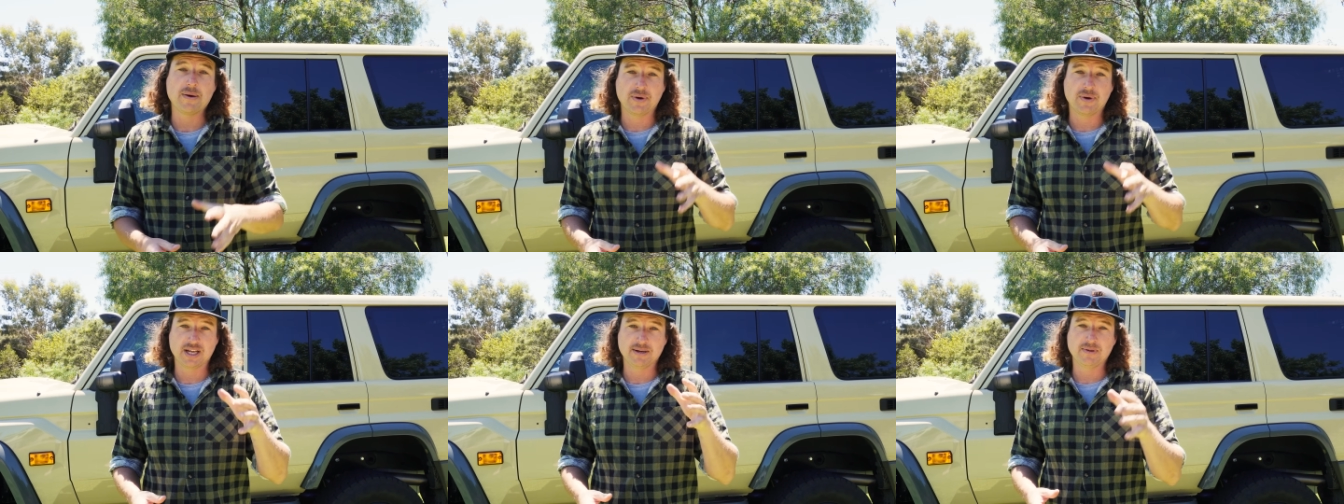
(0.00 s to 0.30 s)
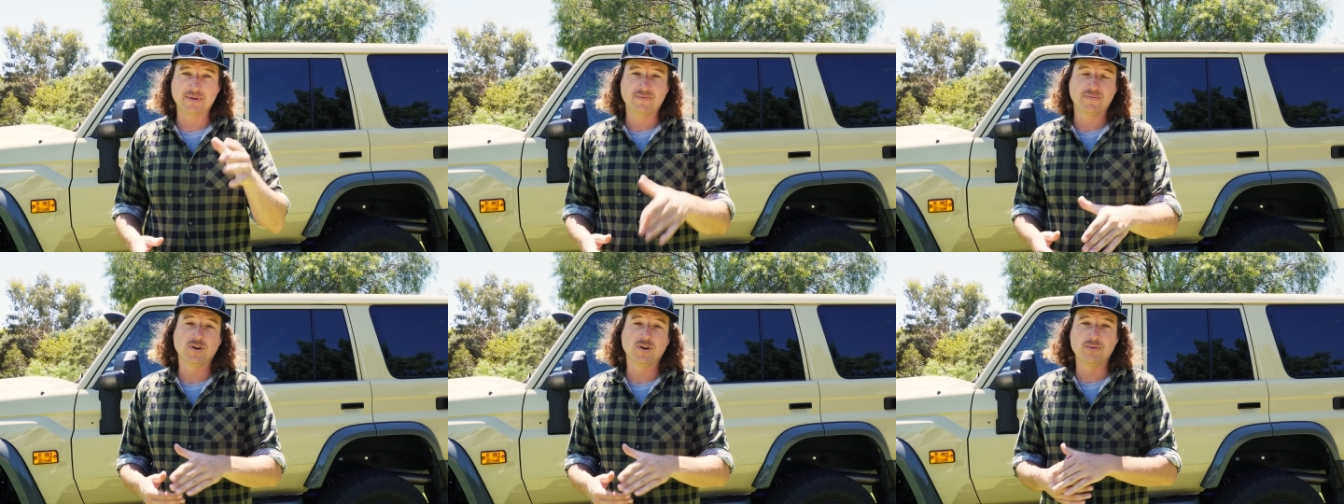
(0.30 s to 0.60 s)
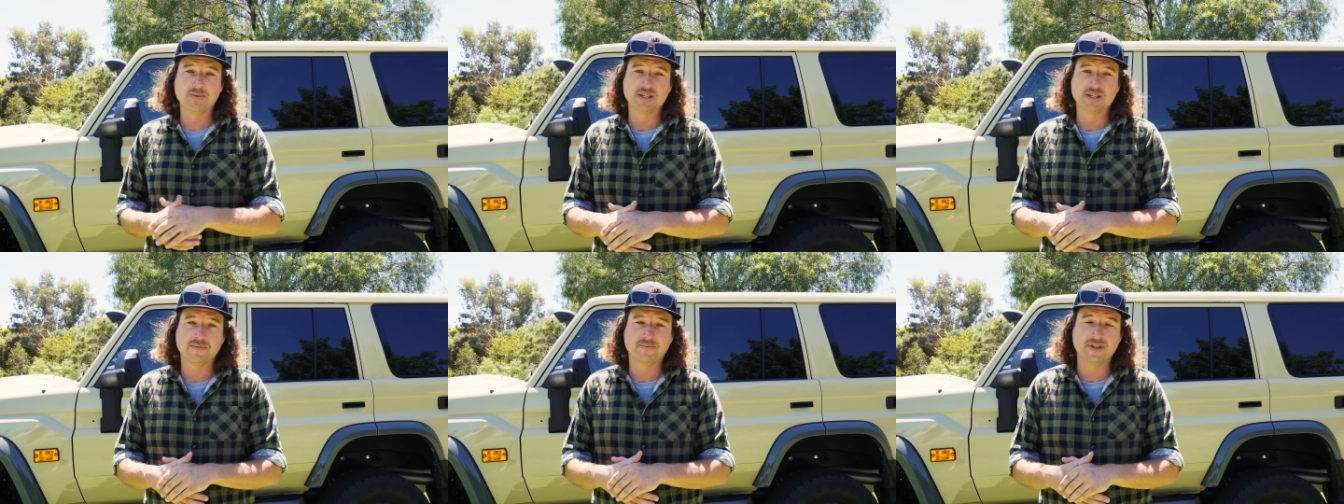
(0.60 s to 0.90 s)
We're going to be
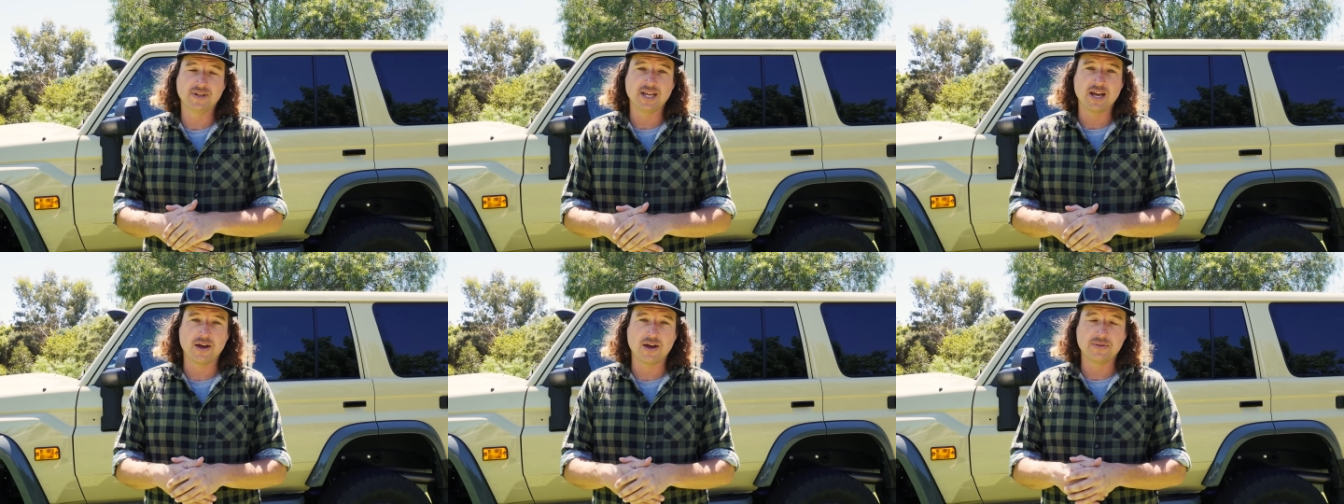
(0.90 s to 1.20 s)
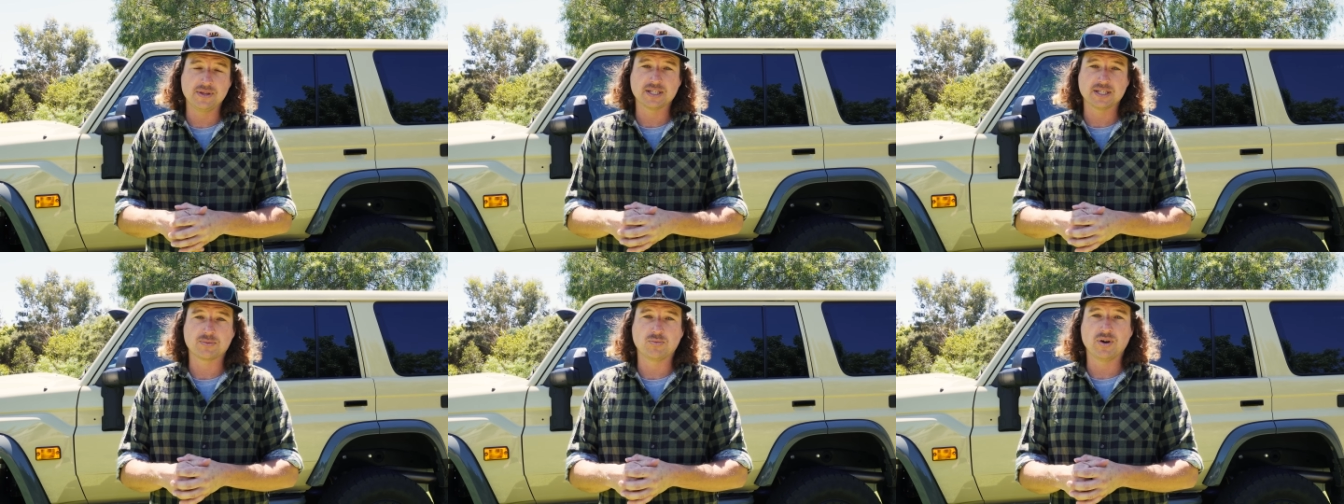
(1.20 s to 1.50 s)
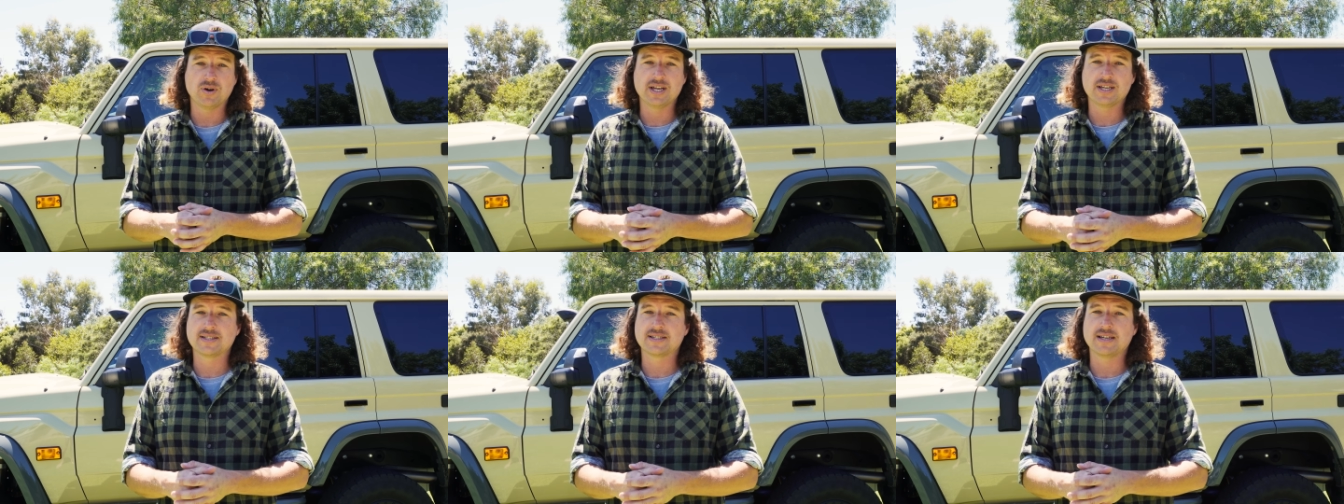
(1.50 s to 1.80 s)
filming the video this
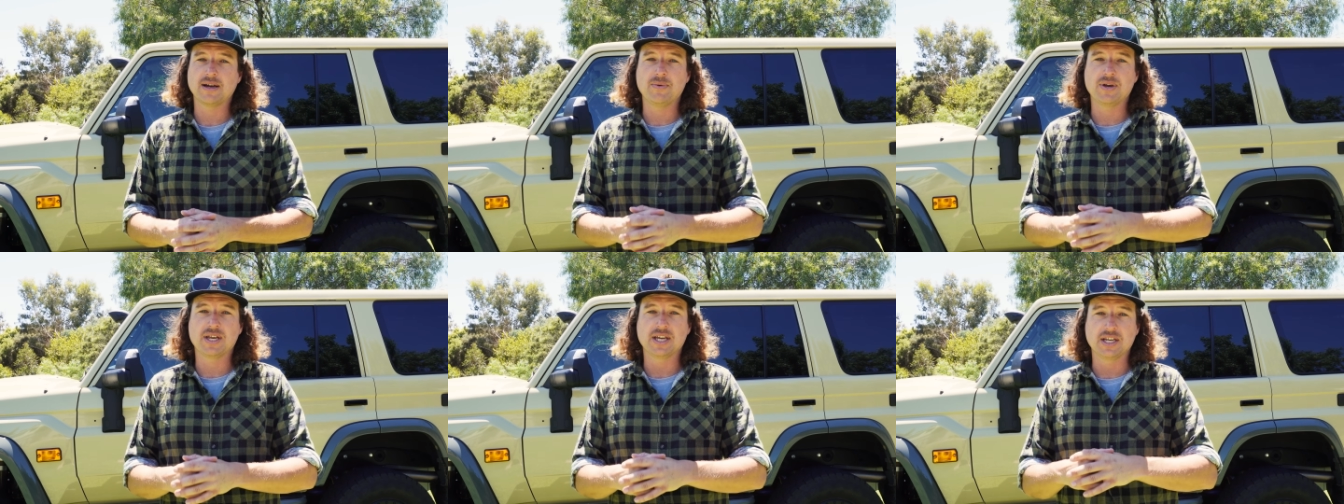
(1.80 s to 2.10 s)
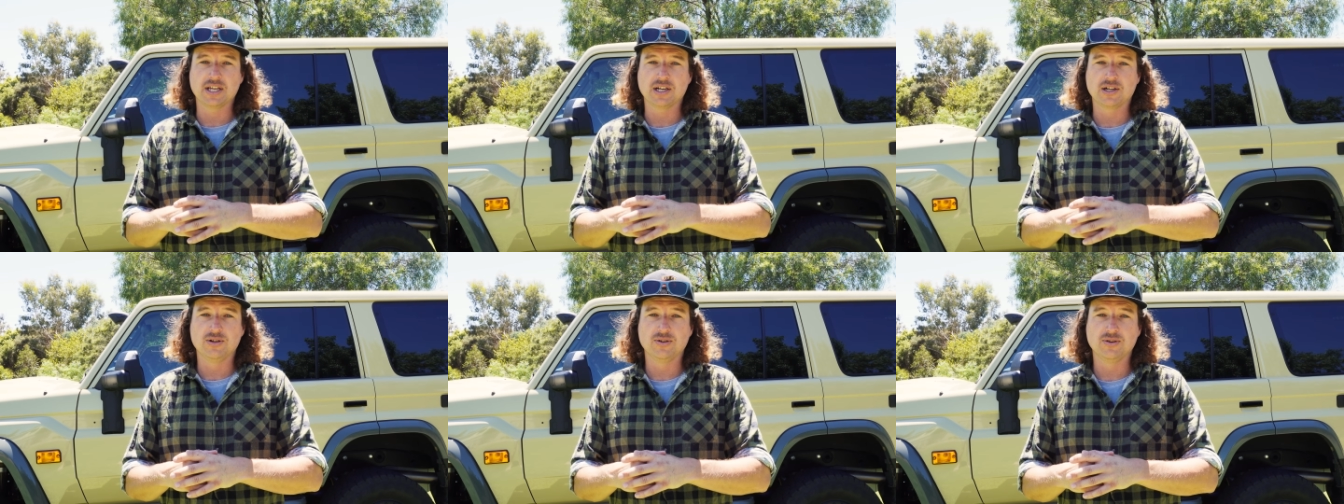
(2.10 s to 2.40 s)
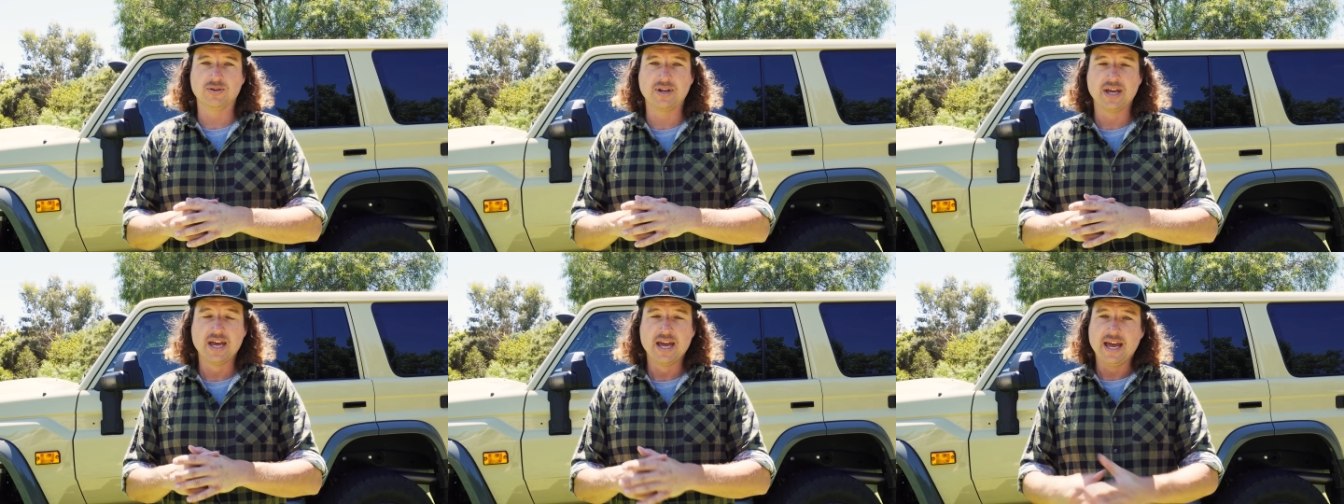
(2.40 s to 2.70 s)
week so we can
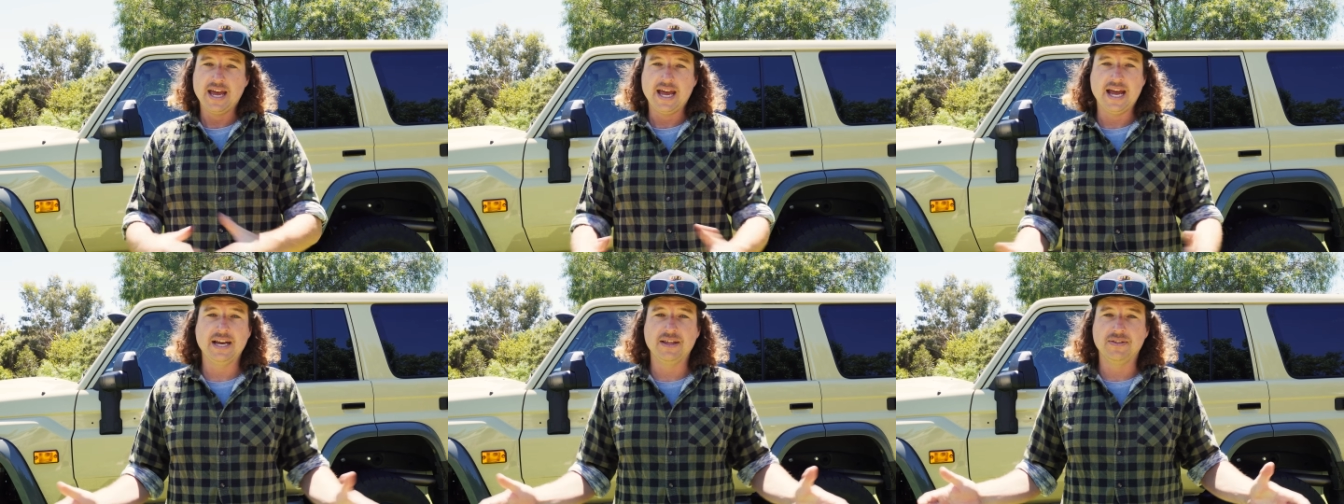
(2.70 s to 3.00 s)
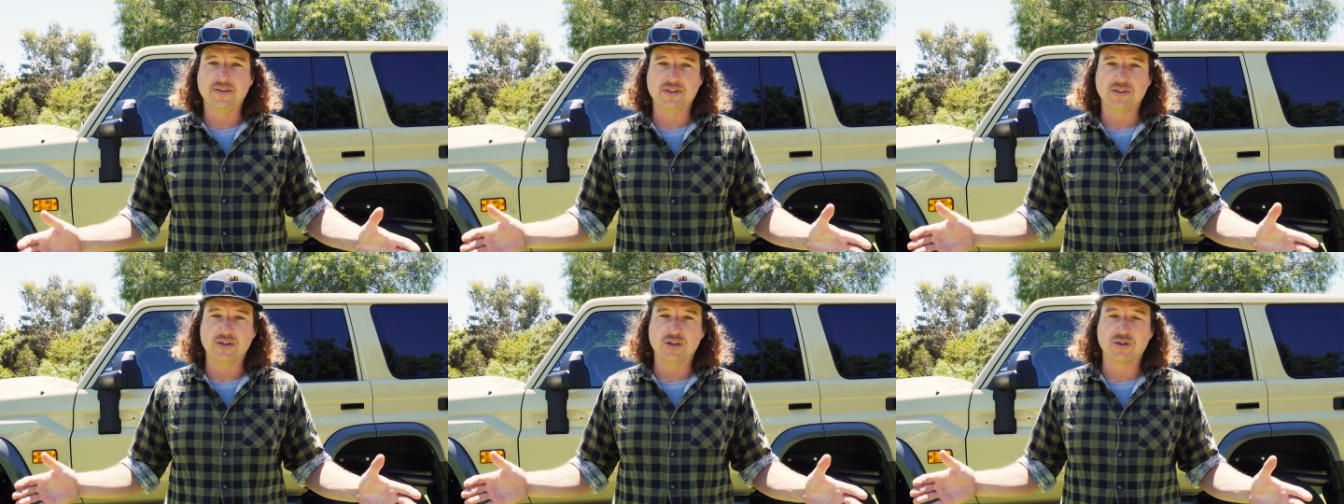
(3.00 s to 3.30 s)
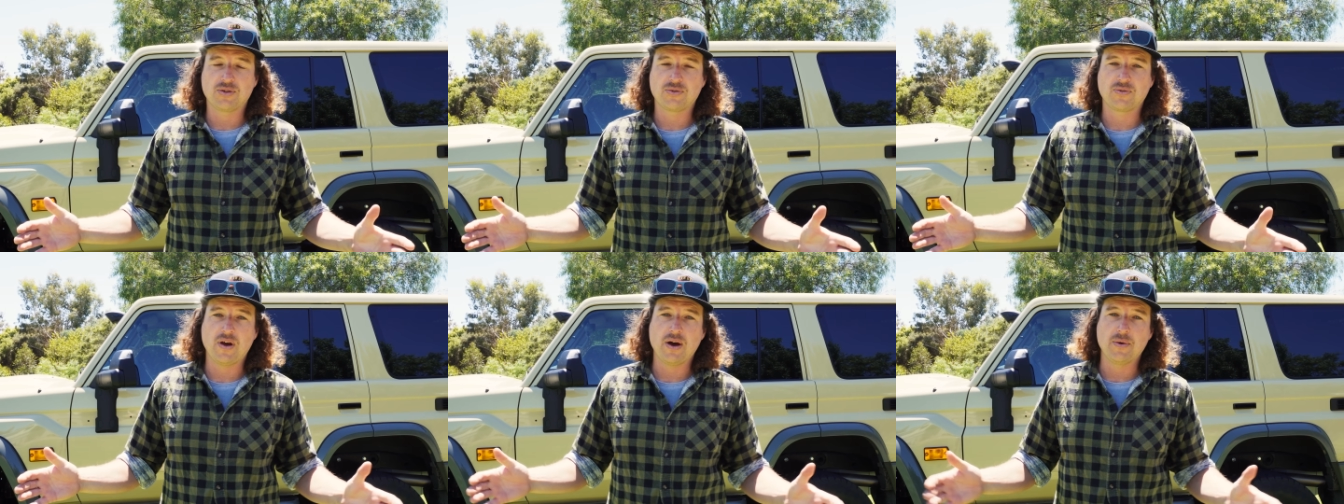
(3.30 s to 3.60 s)
include anything that you
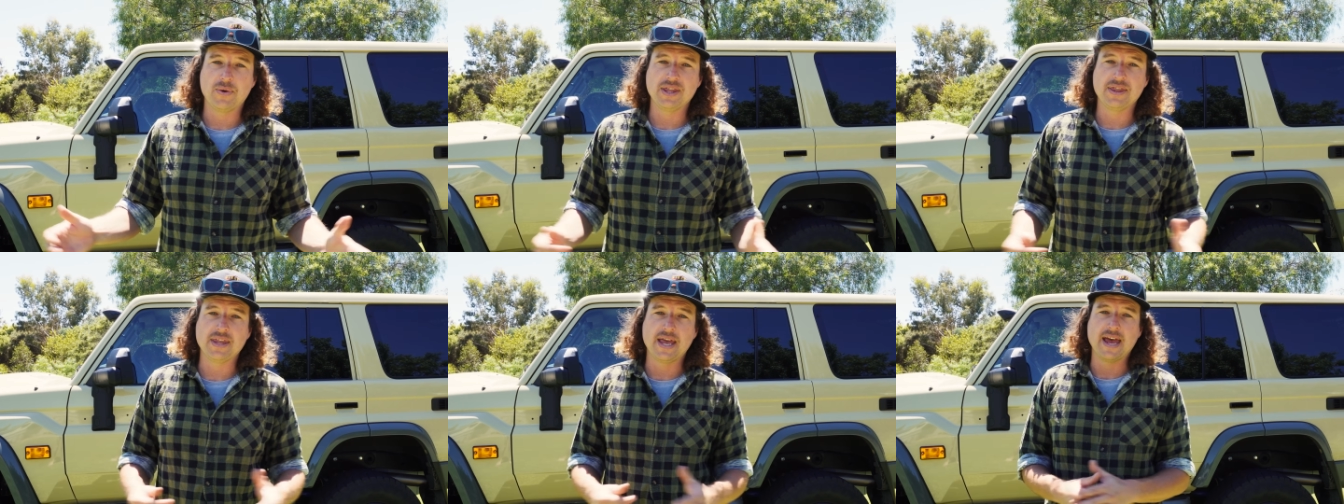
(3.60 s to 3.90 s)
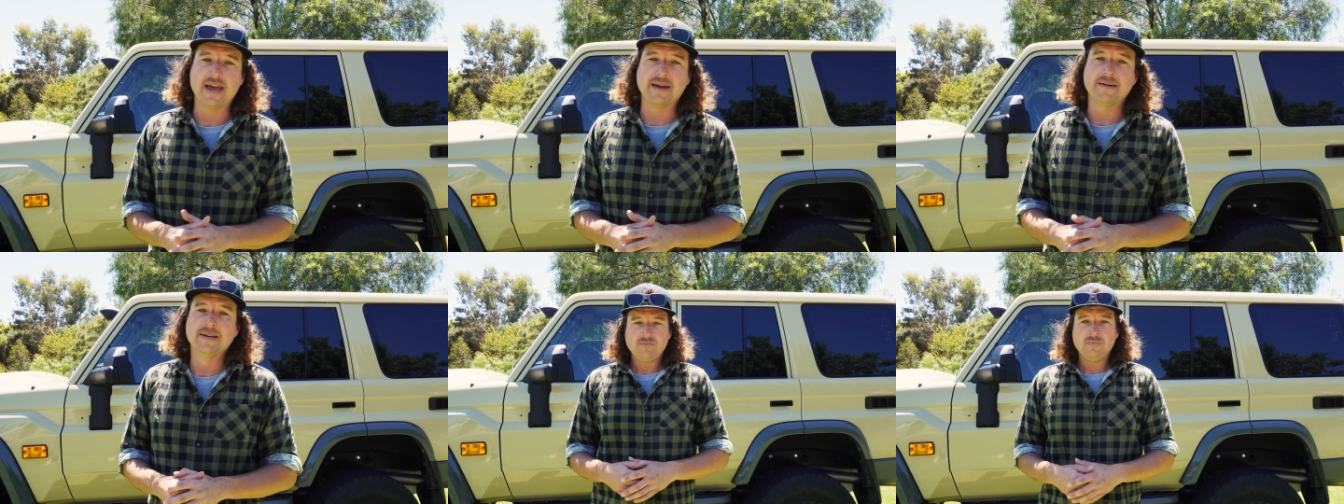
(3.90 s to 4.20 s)
throw in there.